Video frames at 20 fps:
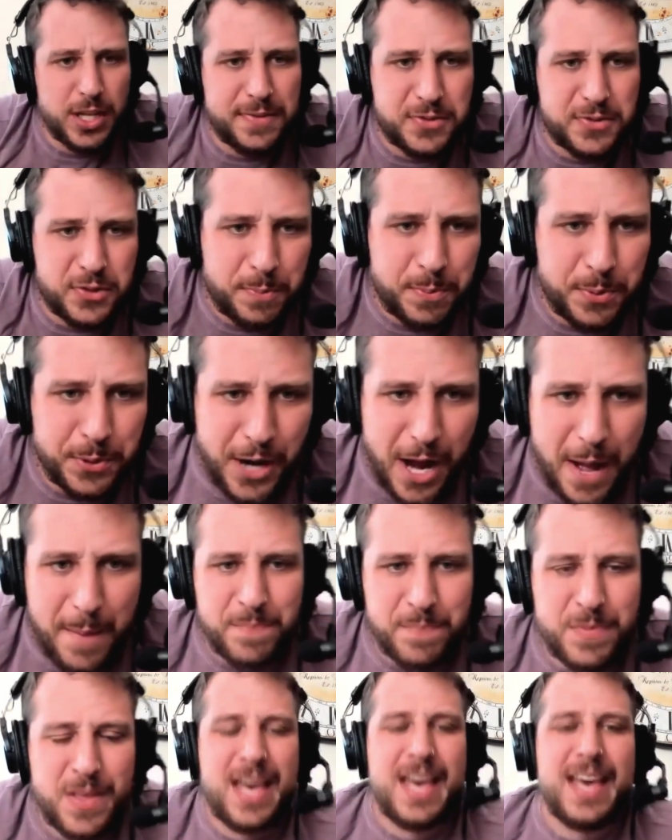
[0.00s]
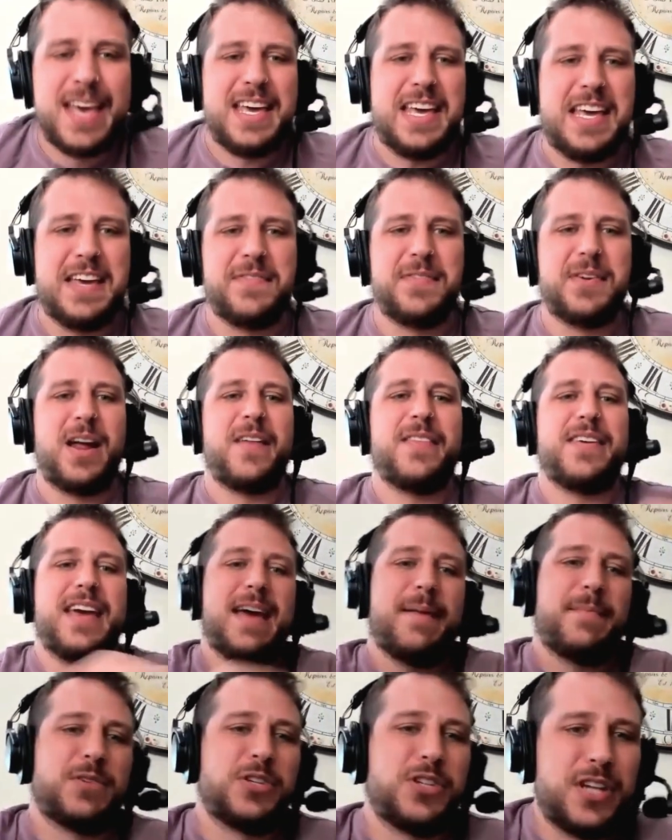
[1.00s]
lifts were put up even on
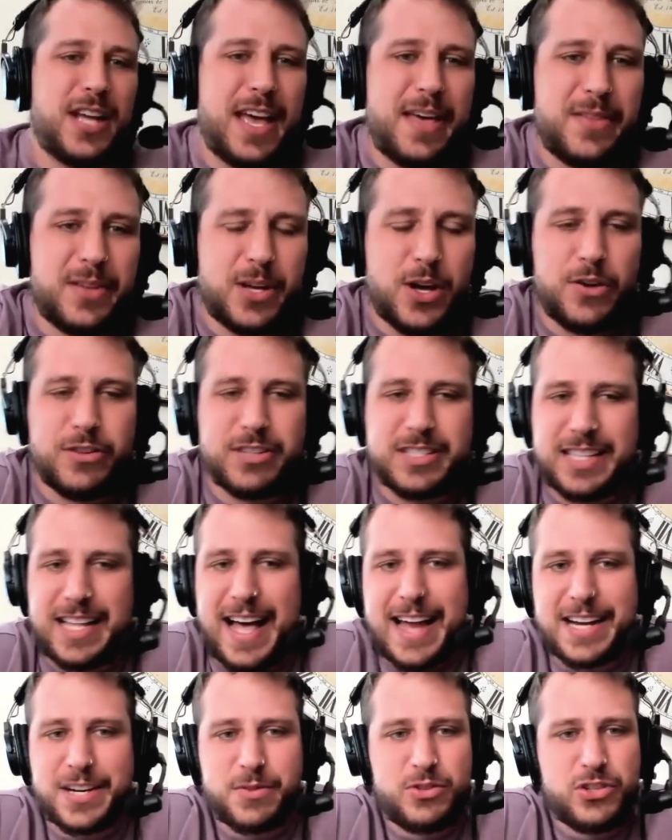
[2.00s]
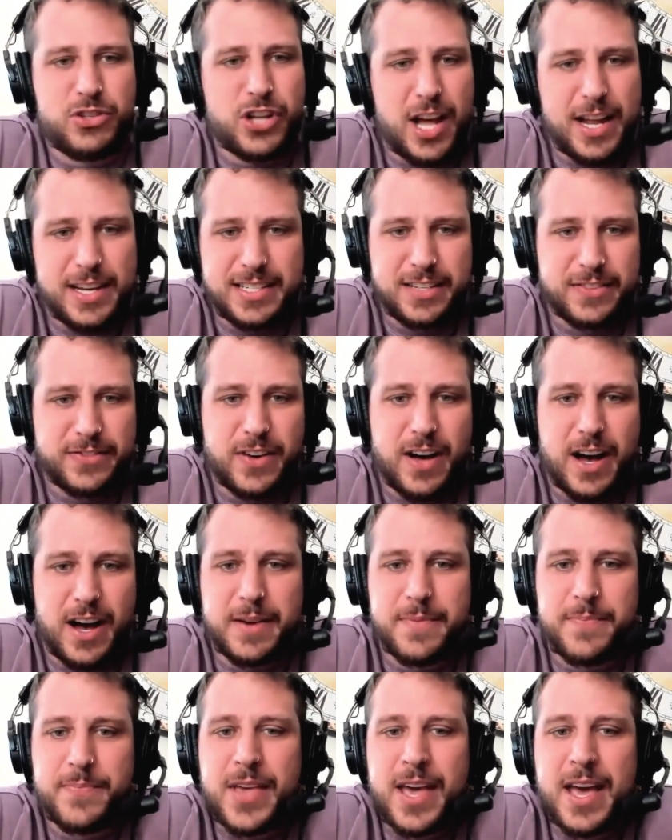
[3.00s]
the amateur day of the Ghost Clash. It was tons of
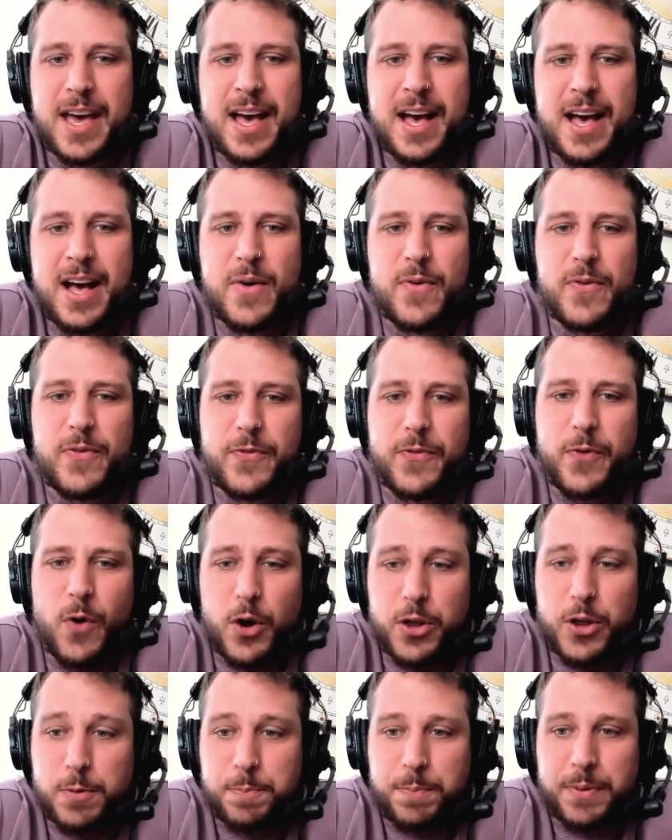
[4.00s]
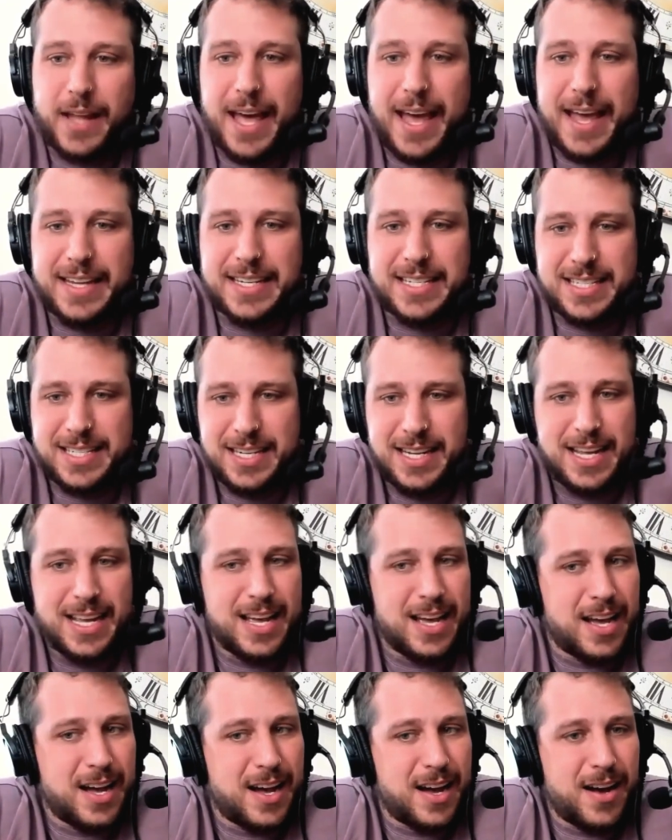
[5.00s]
fun. Fourth place,
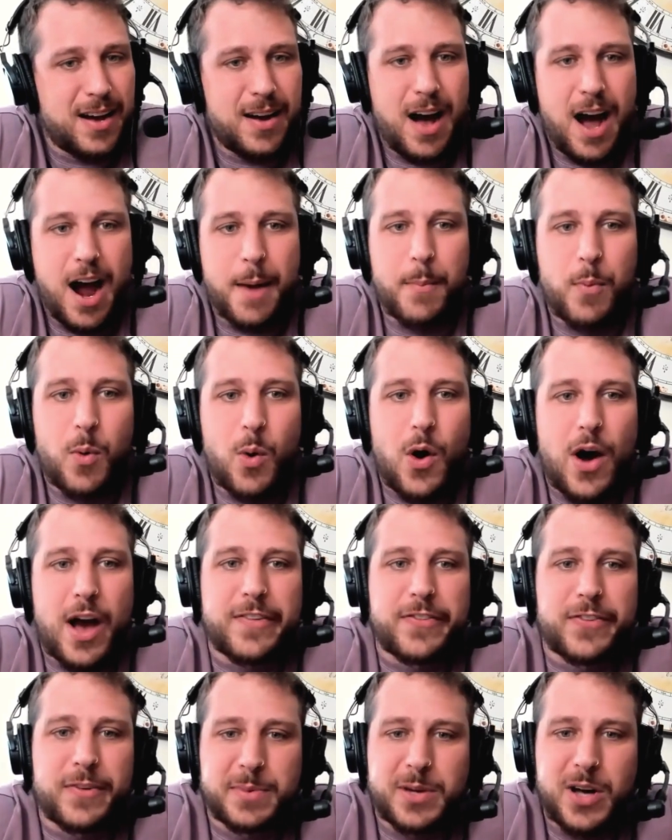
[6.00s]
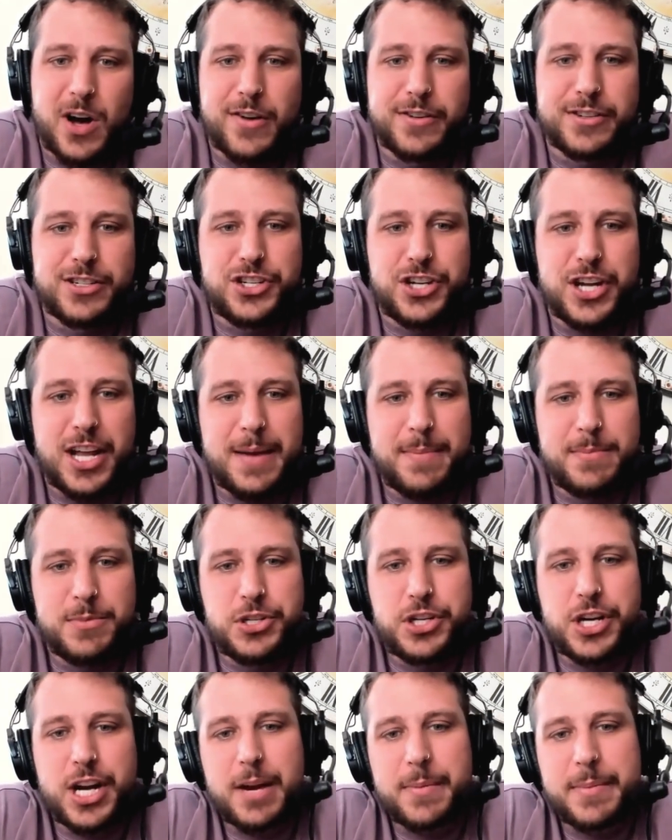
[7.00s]
our boy from Ghost Gym,
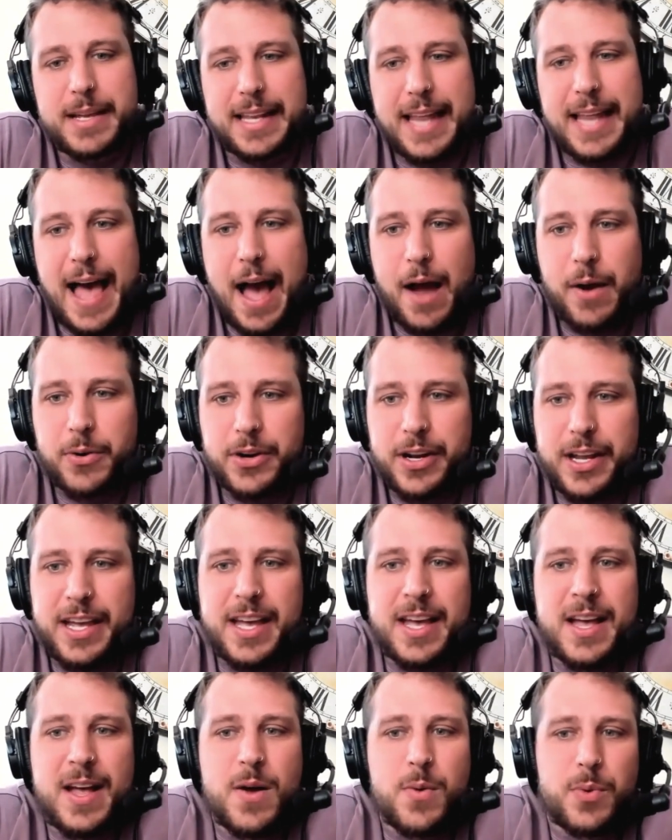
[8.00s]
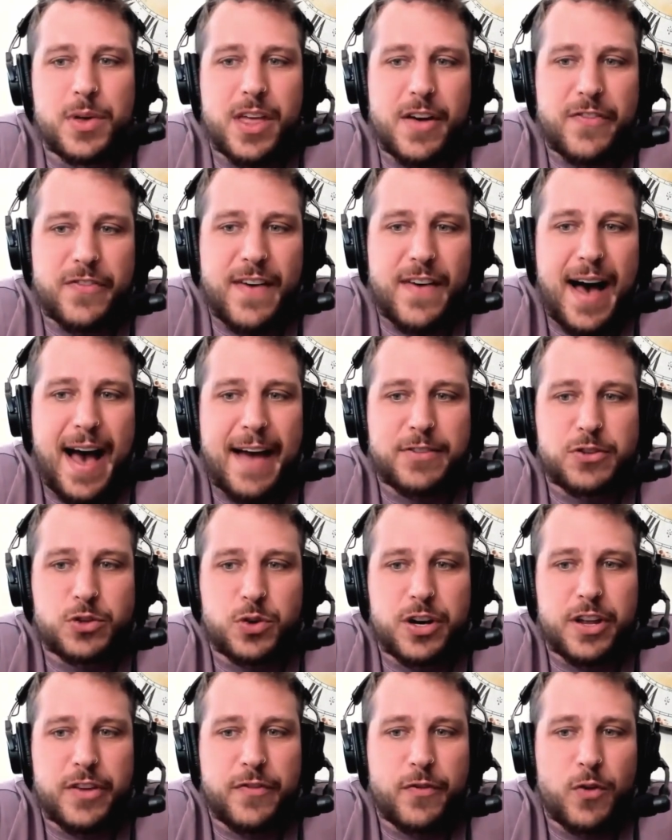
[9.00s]
Jeremy Lowry, with a
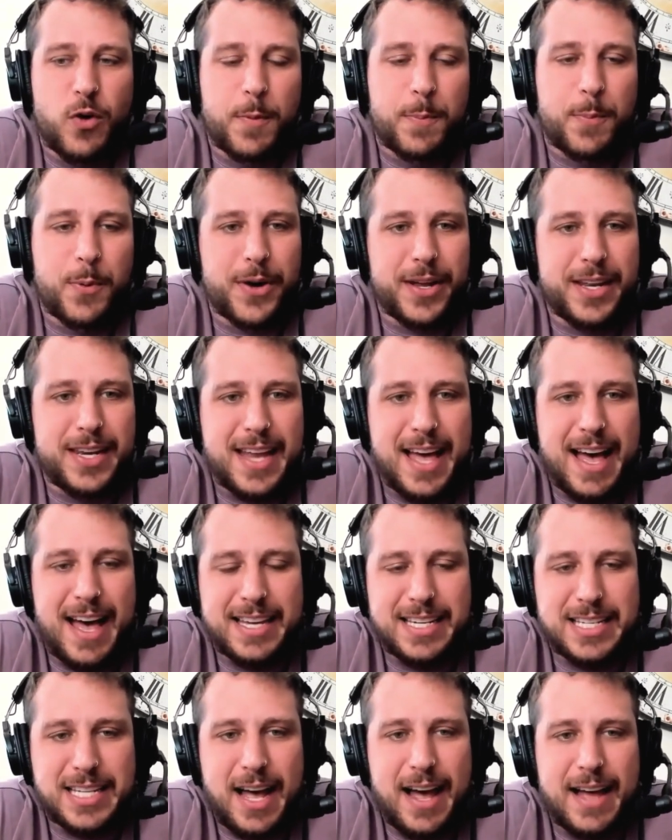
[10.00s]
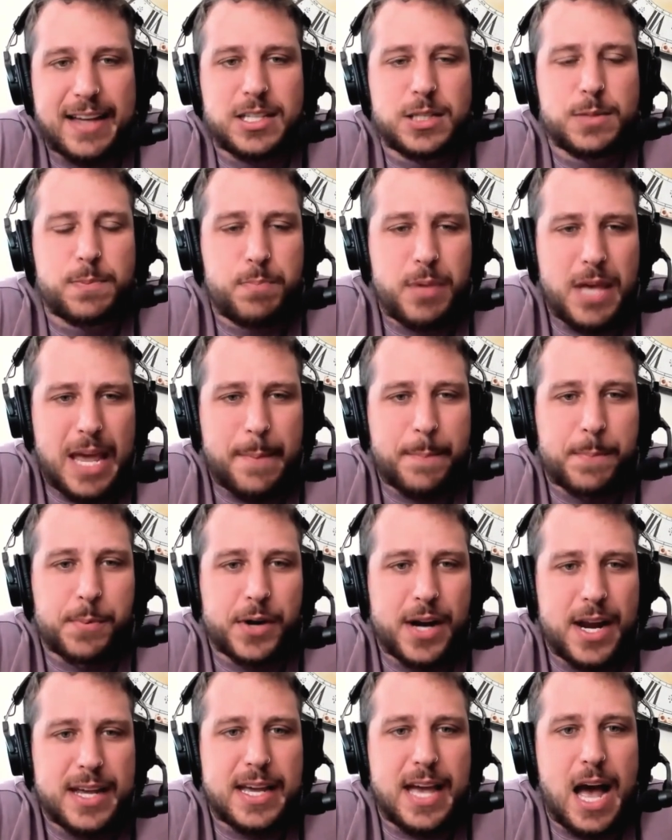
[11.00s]
524.9 dots. Big
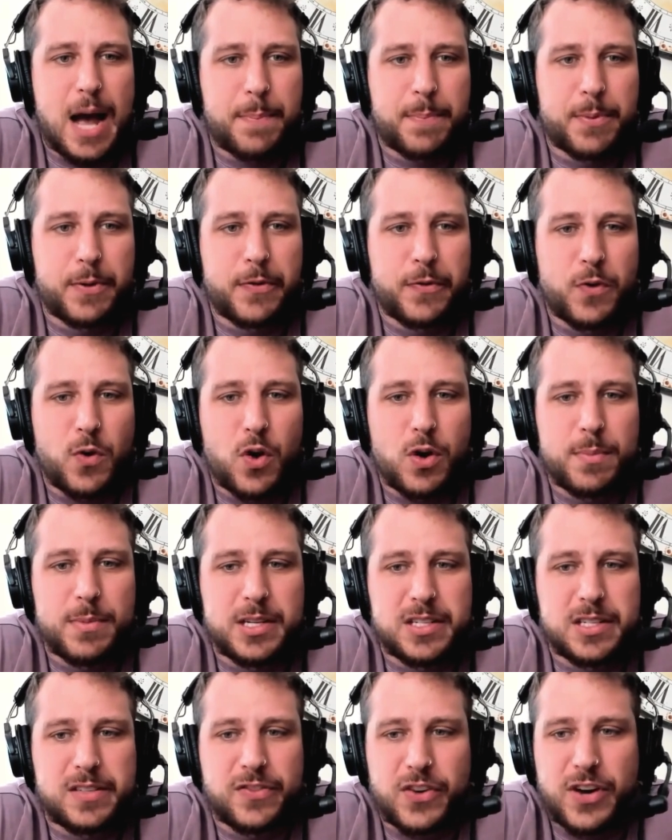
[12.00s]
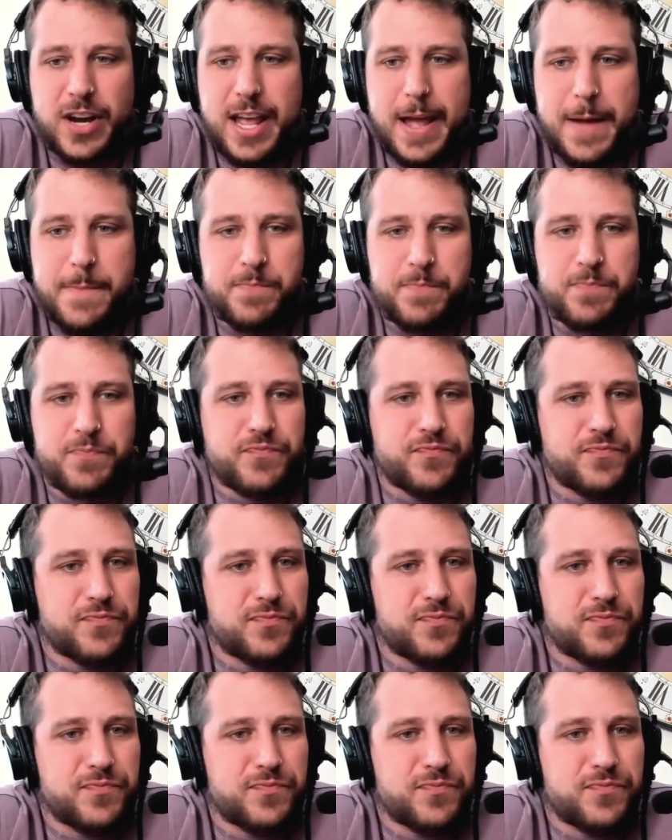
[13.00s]
breakout performance for him.